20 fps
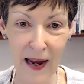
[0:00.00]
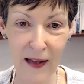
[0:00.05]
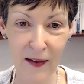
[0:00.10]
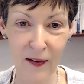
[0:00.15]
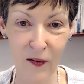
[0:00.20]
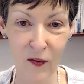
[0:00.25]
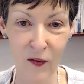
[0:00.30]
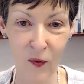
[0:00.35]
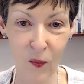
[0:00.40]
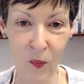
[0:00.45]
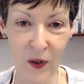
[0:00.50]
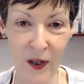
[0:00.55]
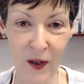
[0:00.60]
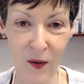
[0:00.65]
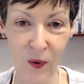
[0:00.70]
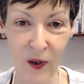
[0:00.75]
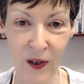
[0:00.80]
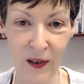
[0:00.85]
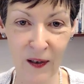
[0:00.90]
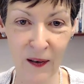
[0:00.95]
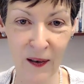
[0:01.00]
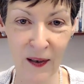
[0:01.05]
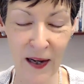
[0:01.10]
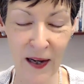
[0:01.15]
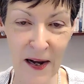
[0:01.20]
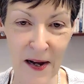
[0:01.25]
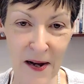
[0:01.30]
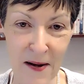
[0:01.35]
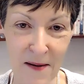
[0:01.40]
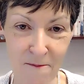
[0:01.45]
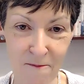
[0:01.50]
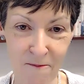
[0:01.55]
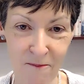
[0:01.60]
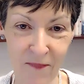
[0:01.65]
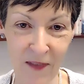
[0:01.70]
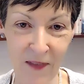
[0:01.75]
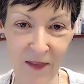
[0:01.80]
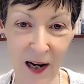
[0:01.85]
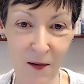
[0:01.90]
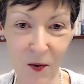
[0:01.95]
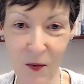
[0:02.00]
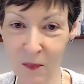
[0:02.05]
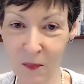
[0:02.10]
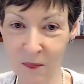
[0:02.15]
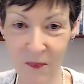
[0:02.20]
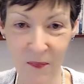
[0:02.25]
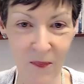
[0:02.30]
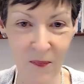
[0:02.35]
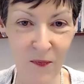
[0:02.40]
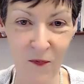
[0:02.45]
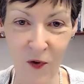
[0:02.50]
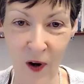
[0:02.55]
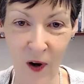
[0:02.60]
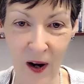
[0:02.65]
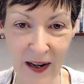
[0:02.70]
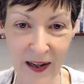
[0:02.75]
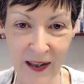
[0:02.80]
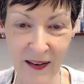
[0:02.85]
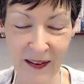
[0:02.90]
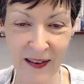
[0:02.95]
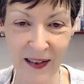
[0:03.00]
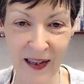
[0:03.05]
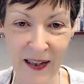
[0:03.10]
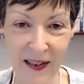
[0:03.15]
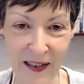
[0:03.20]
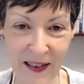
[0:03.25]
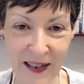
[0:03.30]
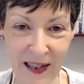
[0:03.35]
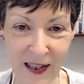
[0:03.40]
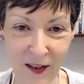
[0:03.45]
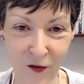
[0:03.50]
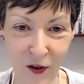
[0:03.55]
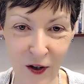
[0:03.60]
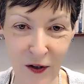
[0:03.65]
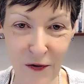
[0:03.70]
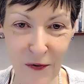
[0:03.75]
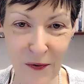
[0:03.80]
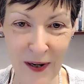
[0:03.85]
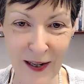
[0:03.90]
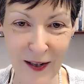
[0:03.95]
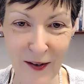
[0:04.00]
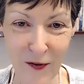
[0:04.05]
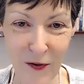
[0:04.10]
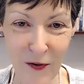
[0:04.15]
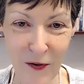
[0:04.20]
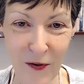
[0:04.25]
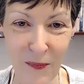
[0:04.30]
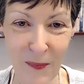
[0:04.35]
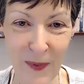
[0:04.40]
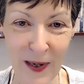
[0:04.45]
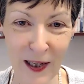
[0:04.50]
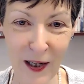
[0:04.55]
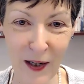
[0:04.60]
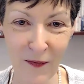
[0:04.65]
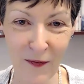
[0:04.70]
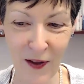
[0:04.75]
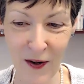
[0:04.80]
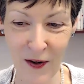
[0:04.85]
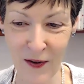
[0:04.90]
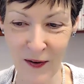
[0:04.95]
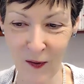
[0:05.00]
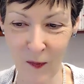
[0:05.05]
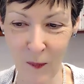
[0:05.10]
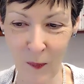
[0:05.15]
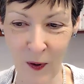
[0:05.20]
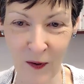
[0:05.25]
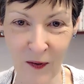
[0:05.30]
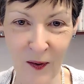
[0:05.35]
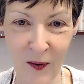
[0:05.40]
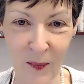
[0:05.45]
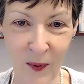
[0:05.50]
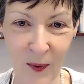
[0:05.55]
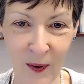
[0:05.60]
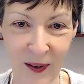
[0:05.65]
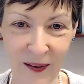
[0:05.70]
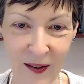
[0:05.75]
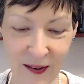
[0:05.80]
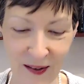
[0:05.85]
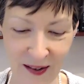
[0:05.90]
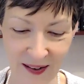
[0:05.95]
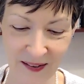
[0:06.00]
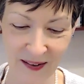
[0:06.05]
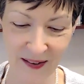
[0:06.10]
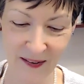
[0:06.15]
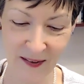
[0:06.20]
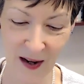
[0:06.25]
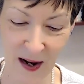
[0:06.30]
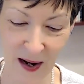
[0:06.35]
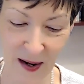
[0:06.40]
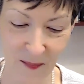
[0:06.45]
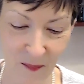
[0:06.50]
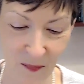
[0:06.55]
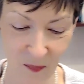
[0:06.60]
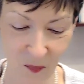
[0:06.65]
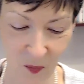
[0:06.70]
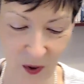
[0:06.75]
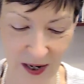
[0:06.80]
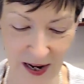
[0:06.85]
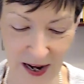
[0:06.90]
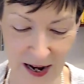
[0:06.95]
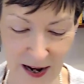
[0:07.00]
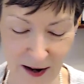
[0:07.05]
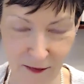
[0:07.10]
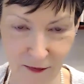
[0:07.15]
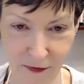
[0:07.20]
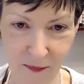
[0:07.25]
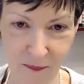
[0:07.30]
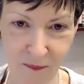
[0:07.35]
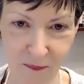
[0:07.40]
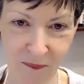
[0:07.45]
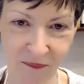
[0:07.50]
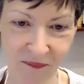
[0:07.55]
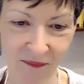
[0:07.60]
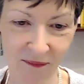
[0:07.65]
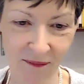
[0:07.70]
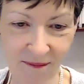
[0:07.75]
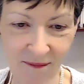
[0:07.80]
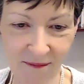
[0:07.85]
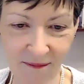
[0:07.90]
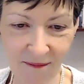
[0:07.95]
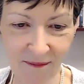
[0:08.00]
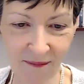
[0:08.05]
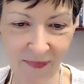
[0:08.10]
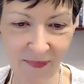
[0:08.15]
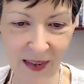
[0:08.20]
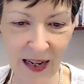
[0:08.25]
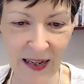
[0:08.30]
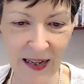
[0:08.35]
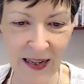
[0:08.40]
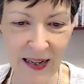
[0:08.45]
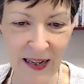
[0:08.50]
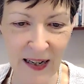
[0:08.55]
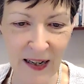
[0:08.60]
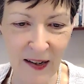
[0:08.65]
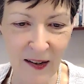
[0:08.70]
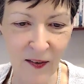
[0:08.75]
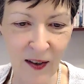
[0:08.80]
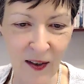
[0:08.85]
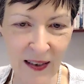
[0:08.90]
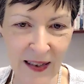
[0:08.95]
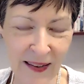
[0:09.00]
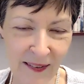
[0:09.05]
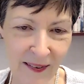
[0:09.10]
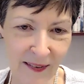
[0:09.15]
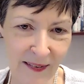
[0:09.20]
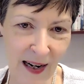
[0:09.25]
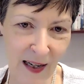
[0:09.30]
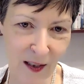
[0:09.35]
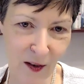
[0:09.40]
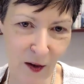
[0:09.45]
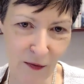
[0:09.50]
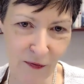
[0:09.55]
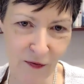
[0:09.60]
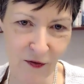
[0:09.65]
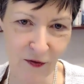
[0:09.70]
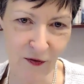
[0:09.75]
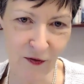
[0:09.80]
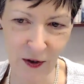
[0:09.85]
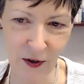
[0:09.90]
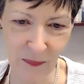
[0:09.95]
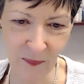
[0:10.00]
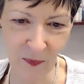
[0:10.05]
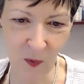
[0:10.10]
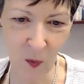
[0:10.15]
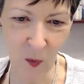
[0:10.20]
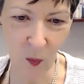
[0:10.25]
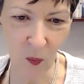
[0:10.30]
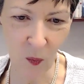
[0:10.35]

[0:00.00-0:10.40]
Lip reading: and I will try and get Joe to answer as many of those as possible in the time we have. So let's start off, Joe.